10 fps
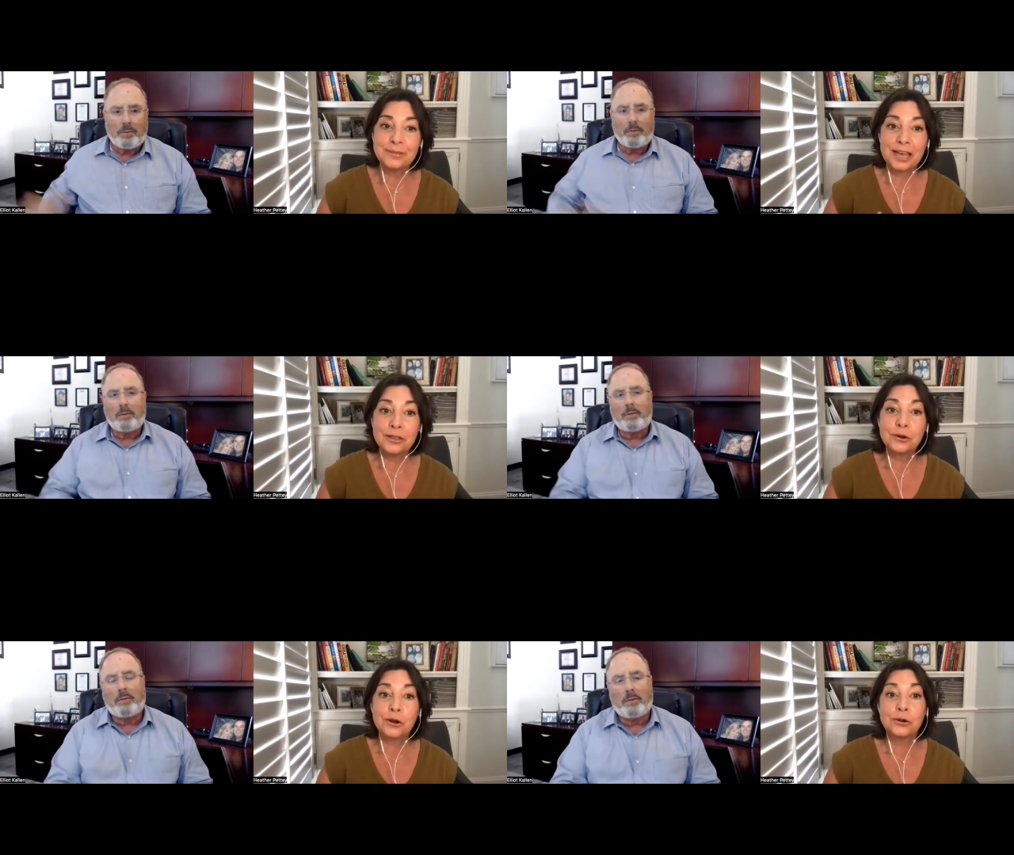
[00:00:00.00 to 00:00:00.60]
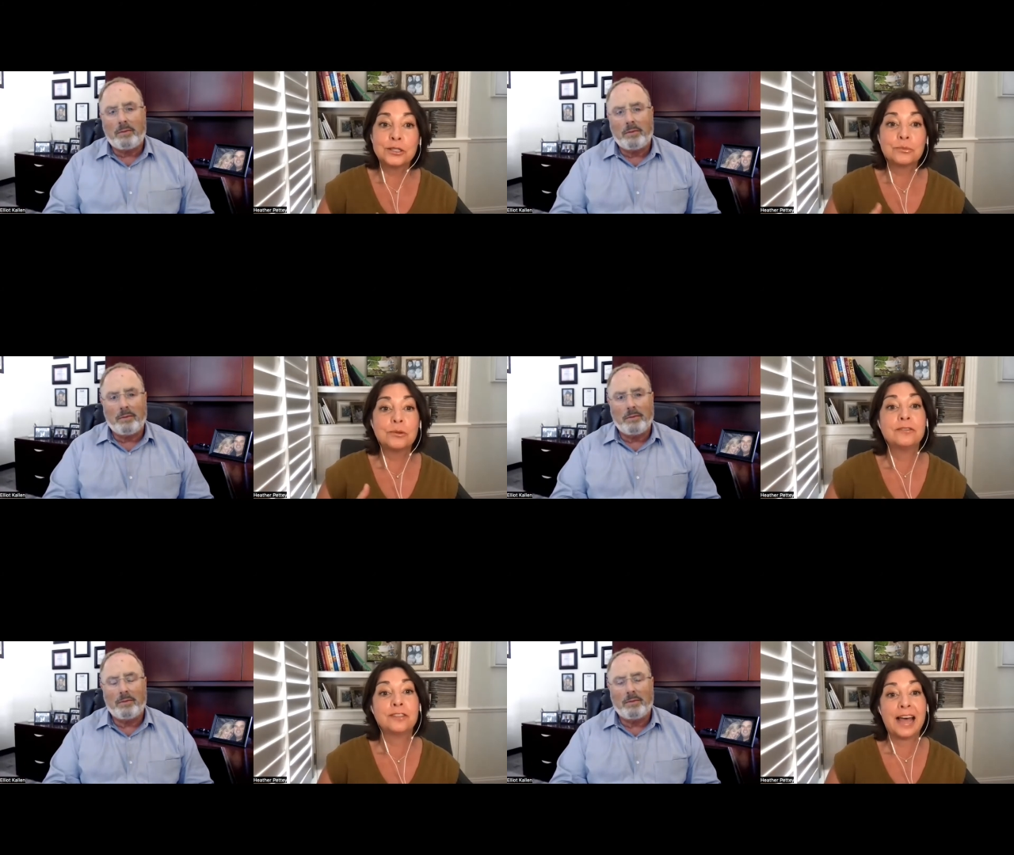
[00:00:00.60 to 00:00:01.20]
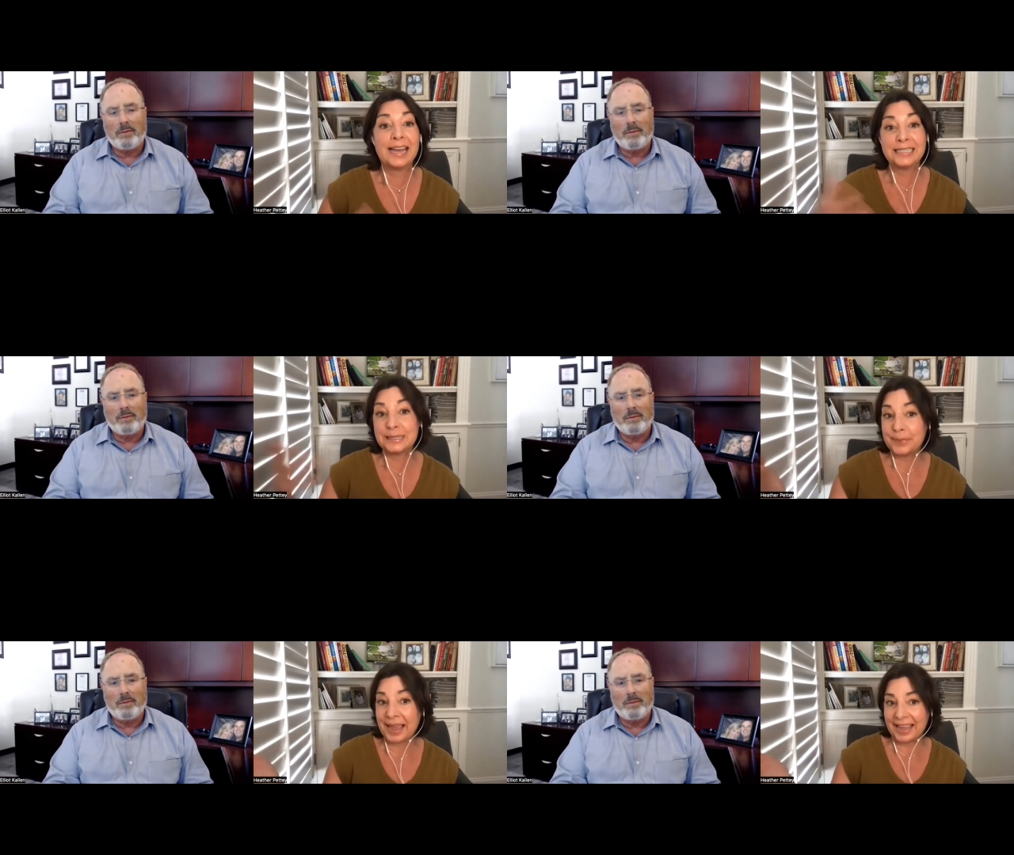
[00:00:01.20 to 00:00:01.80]
Speaker 1: of the other girls would fly to
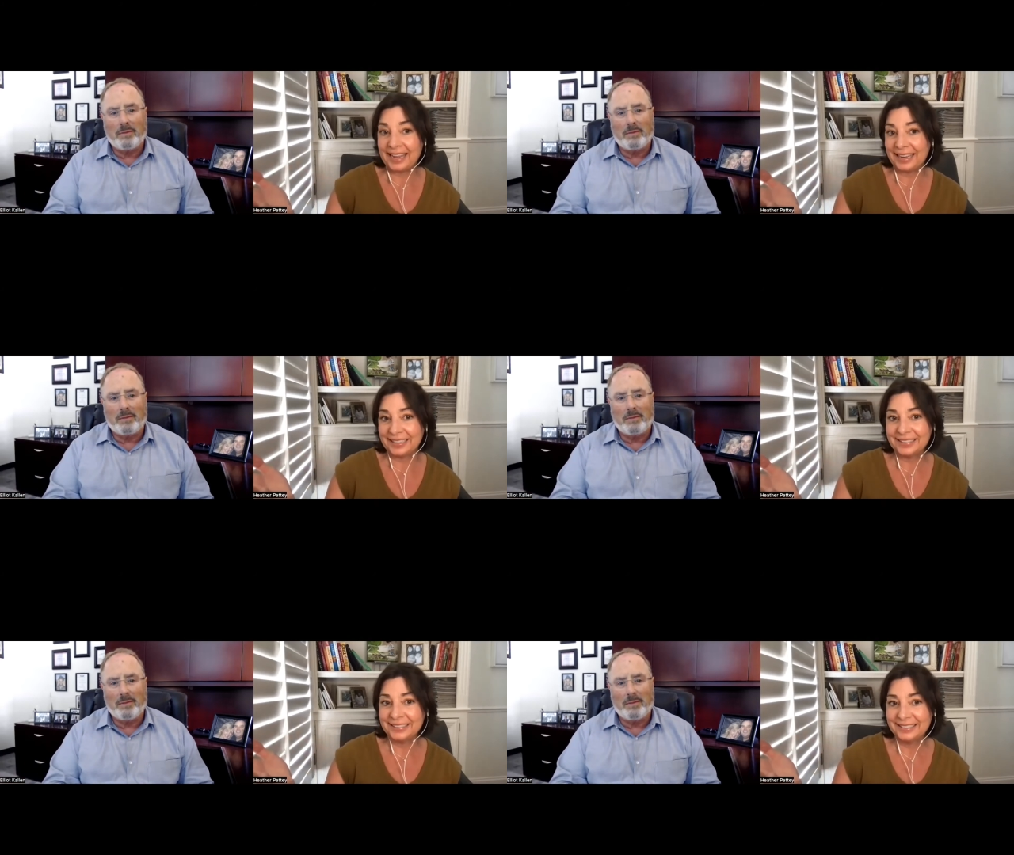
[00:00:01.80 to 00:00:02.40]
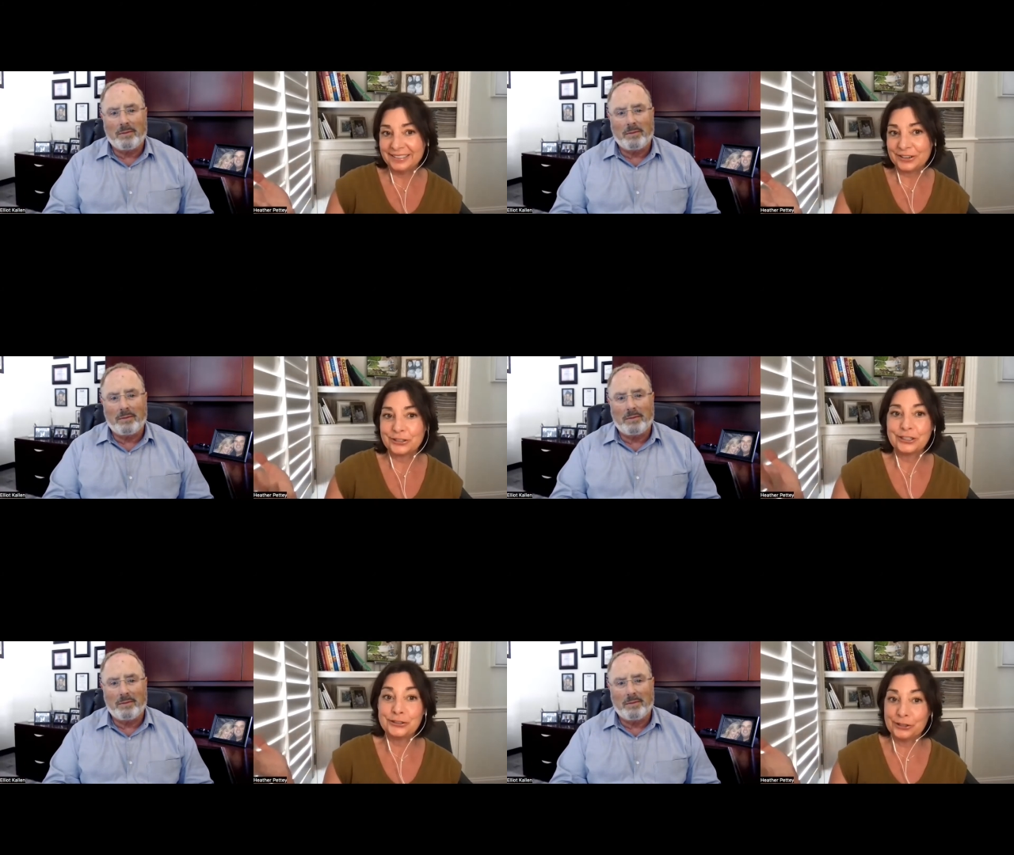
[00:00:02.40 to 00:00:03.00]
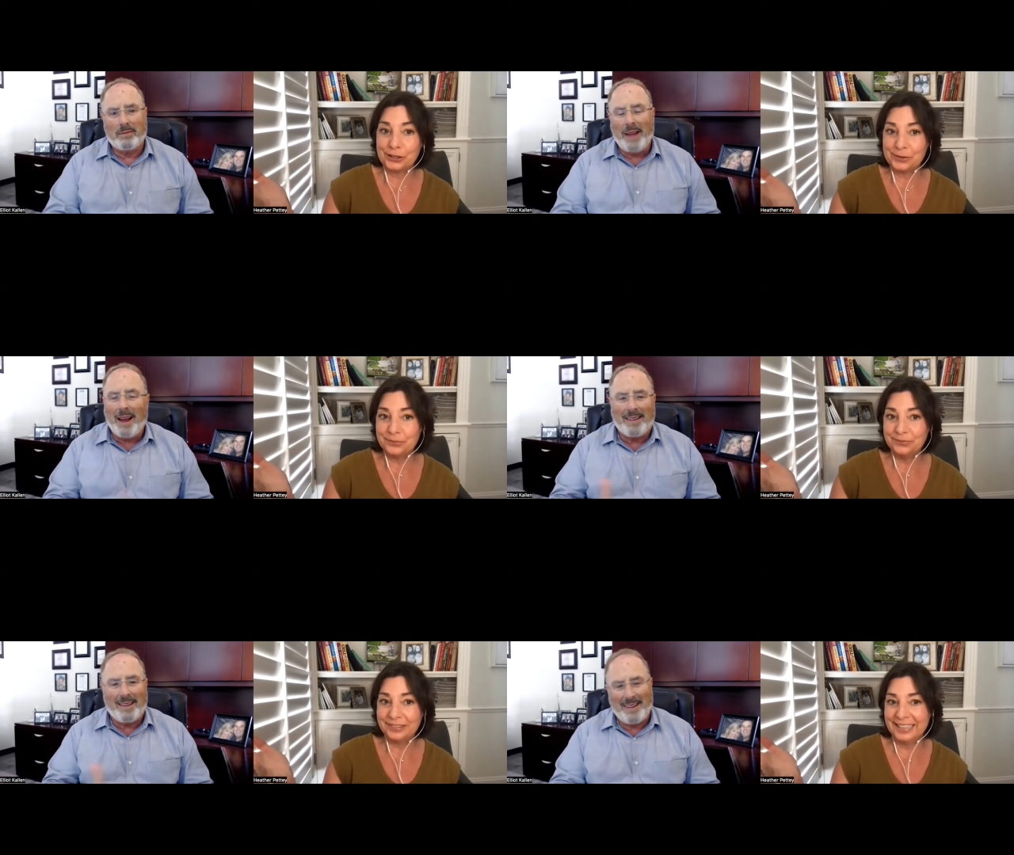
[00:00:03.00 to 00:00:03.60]
Spain or to Europe.
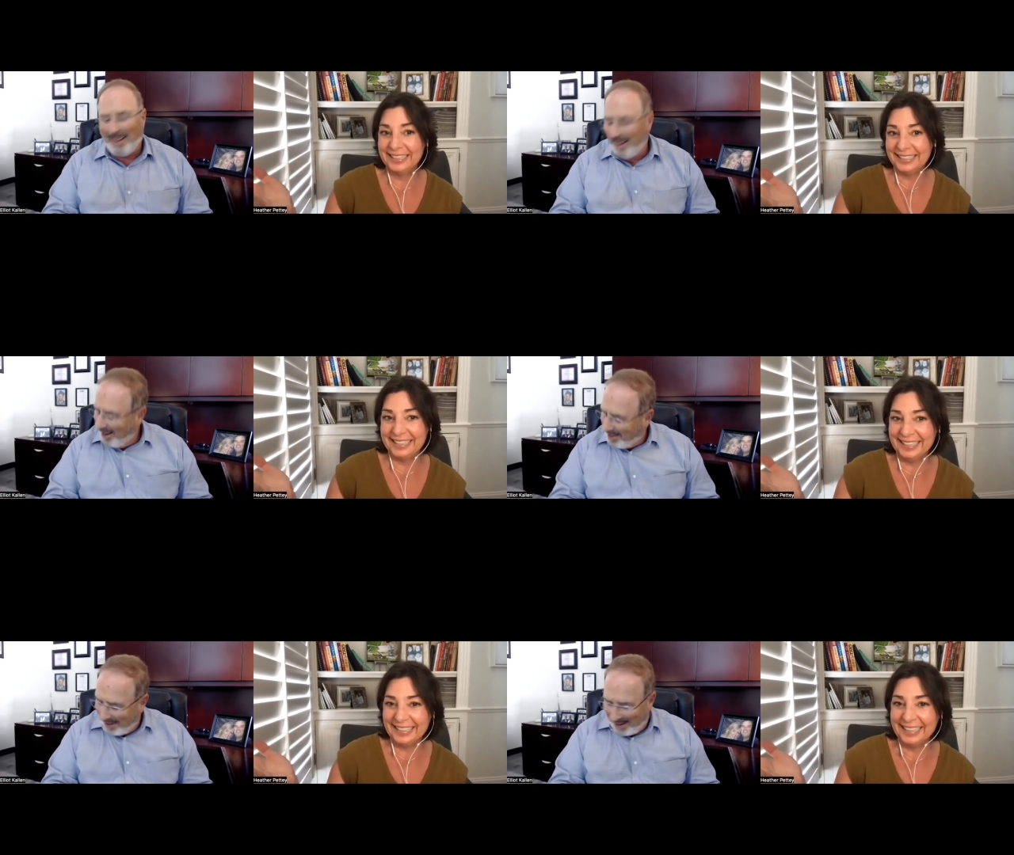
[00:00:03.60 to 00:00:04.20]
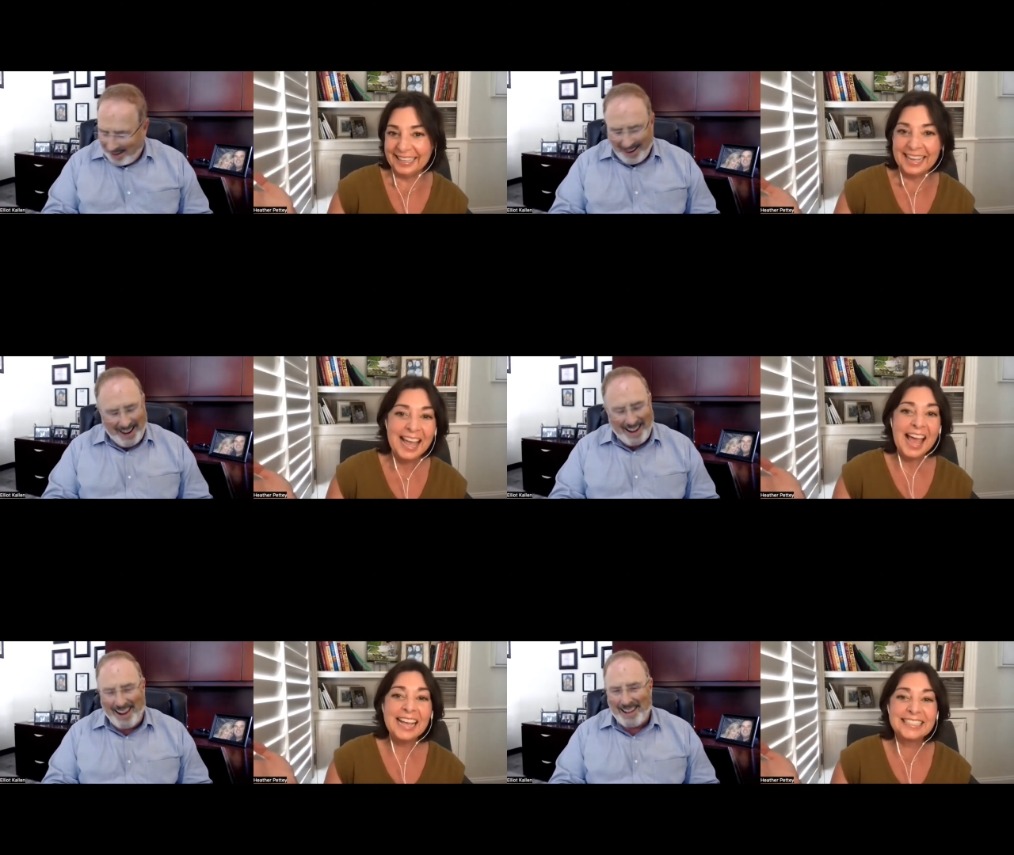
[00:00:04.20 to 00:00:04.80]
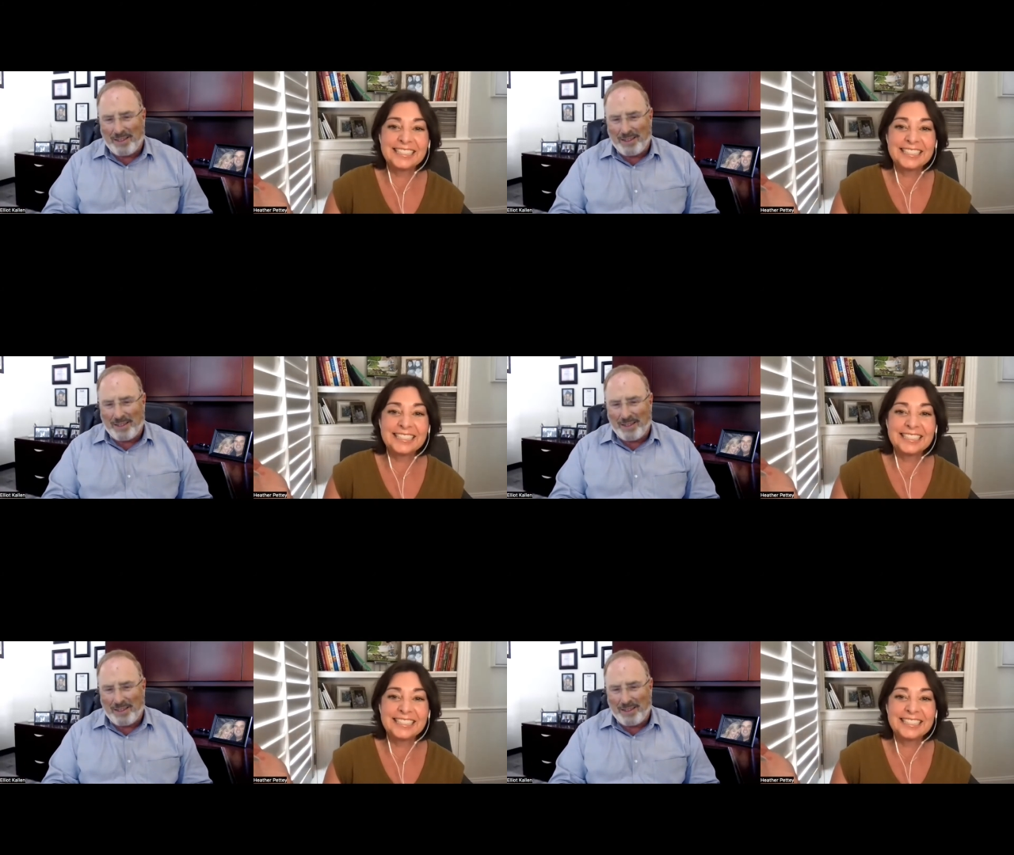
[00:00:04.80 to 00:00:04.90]
Yeah. It's,